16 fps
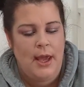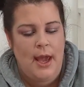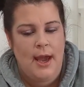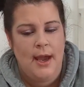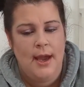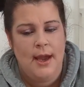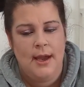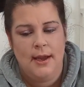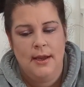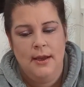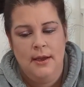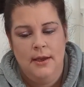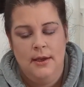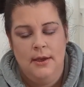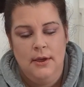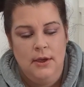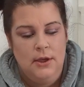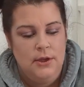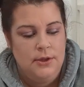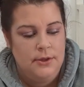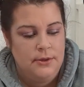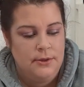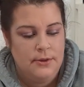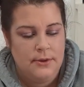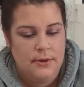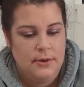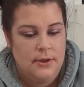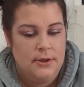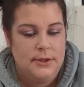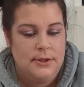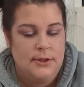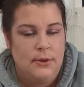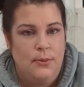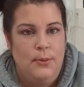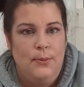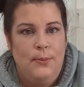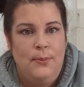Okay. So,